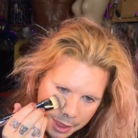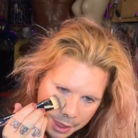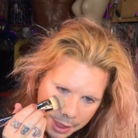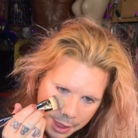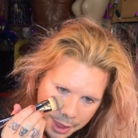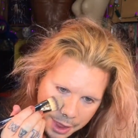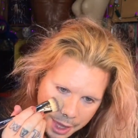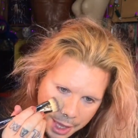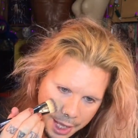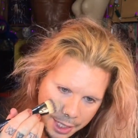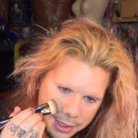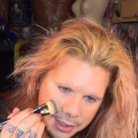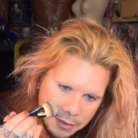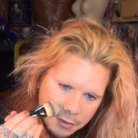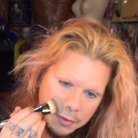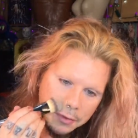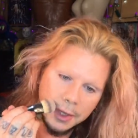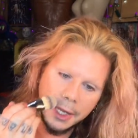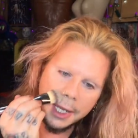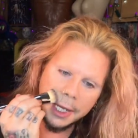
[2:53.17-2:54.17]
lots
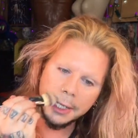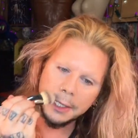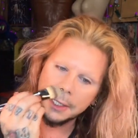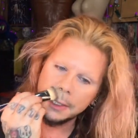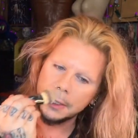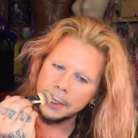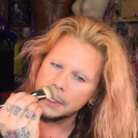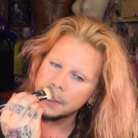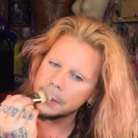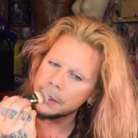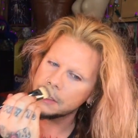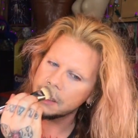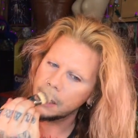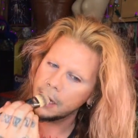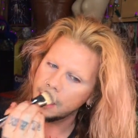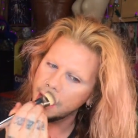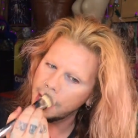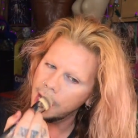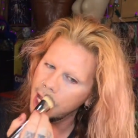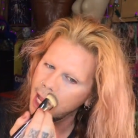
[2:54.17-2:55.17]
of layers,
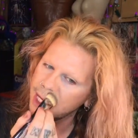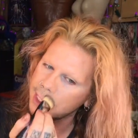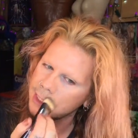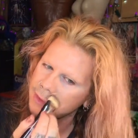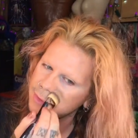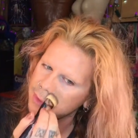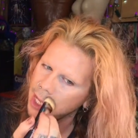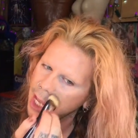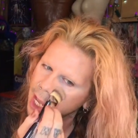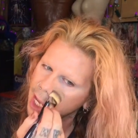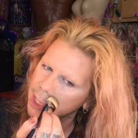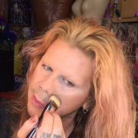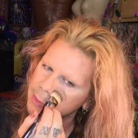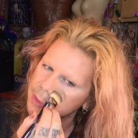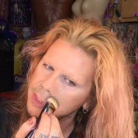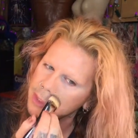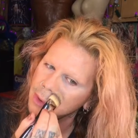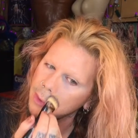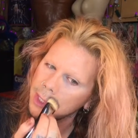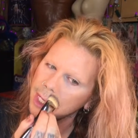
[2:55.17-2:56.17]
lots of time
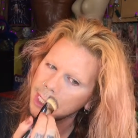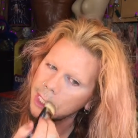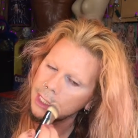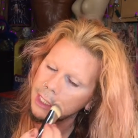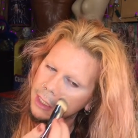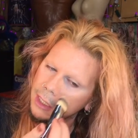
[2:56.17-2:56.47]
soaking